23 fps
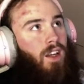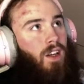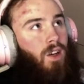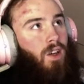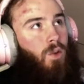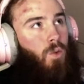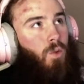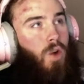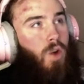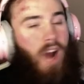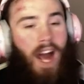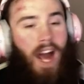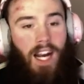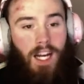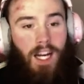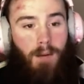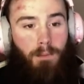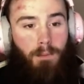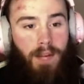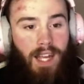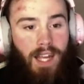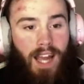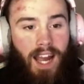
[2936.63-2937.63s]
we're not going
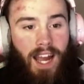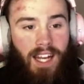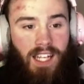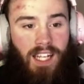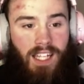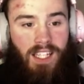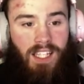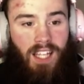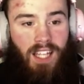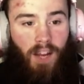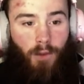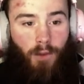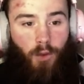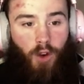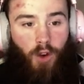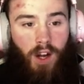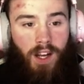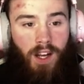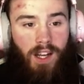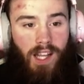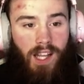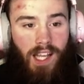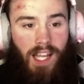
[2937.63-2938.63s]
to be any
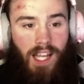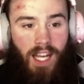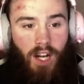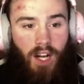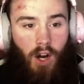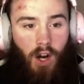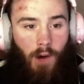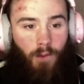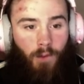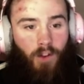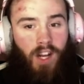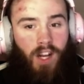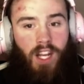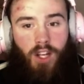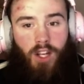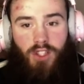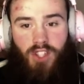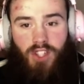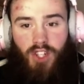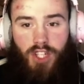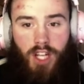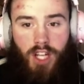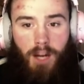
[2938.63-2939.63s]
different in our videos.
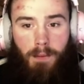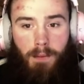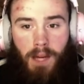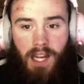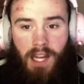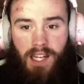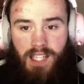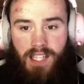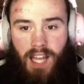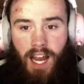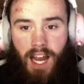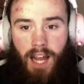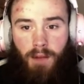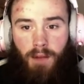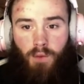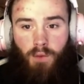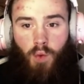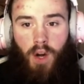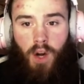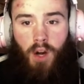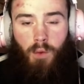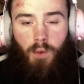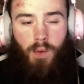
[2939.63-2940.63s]
There's going to be a time
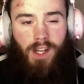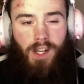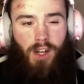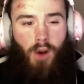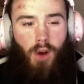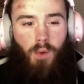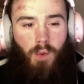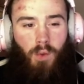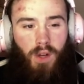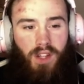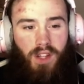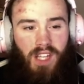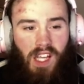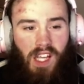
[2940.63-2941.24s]
where we don't really